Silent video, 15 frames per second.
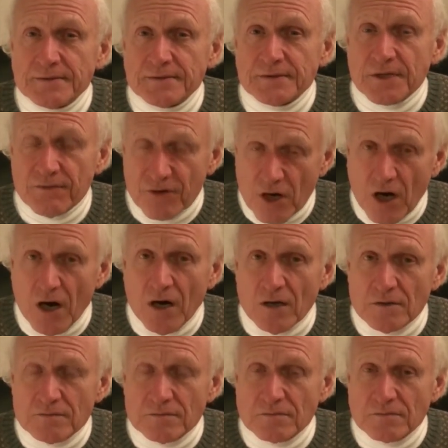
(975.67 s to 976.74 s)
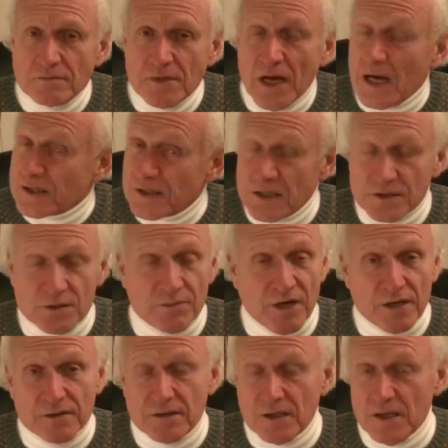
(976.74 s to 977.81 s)
Give a call, ask us
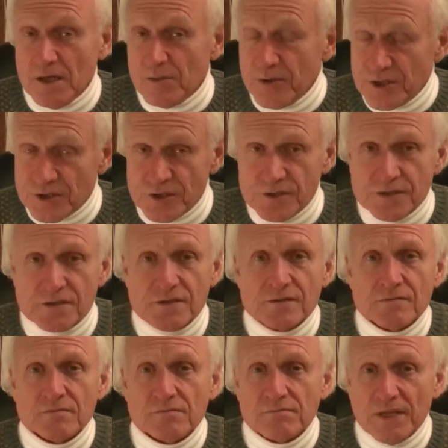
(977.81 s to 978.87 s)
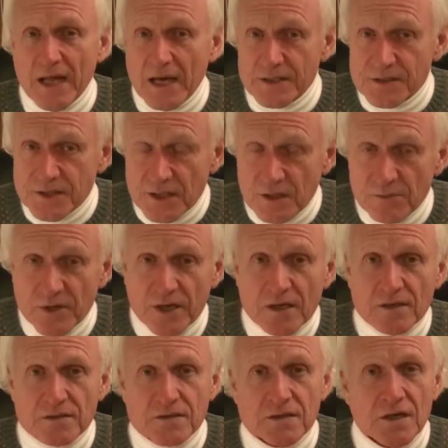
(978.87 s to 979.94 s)
about the images, blast
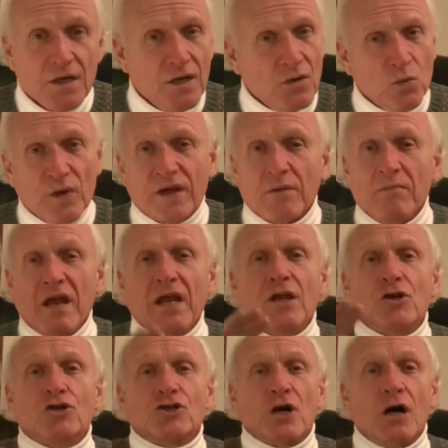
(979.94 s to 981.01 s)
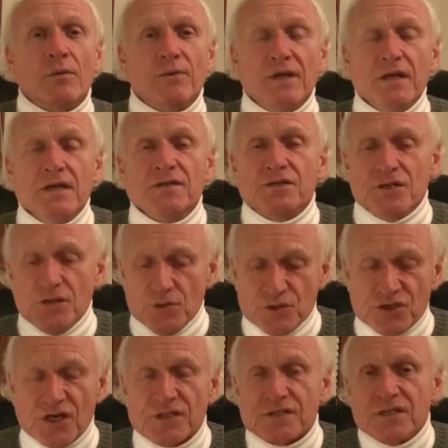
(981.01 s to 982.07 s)
emails. We can make your job easy. You
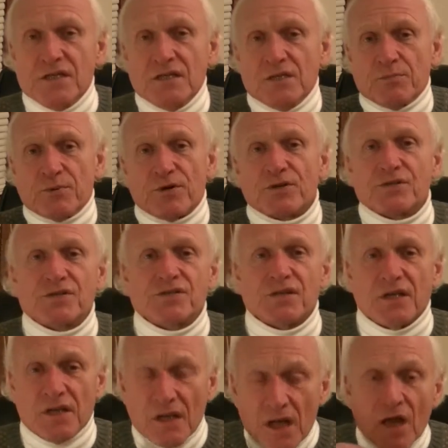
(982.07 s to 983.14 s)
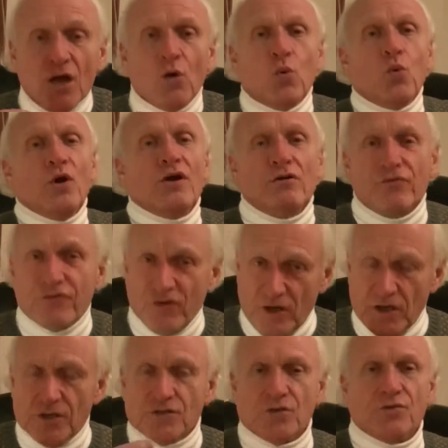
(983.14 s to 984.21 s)
just need to purchase it. We'll
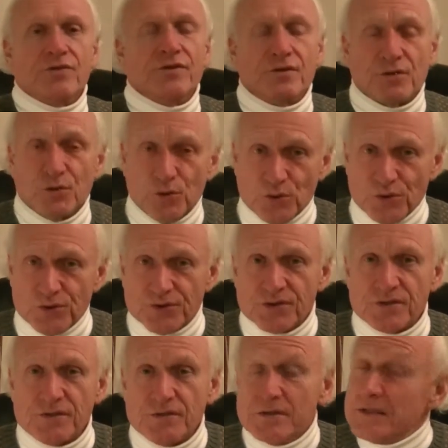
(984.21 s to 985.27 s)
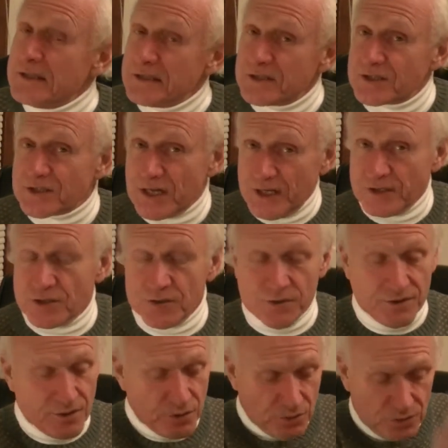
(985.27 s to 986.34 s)
feed you the tools, send you
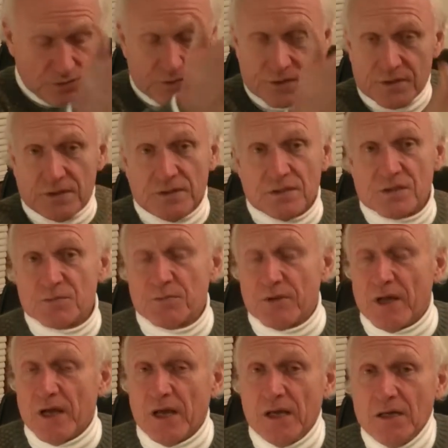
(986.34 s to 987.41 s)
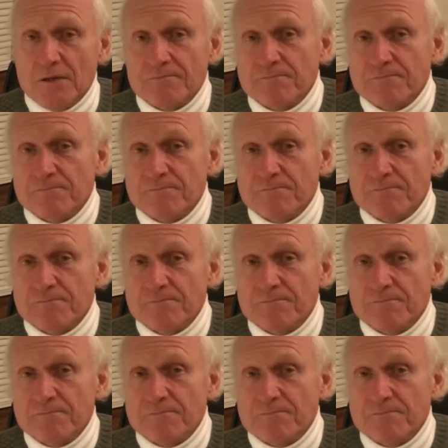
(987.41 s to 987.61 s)
the tools, the display,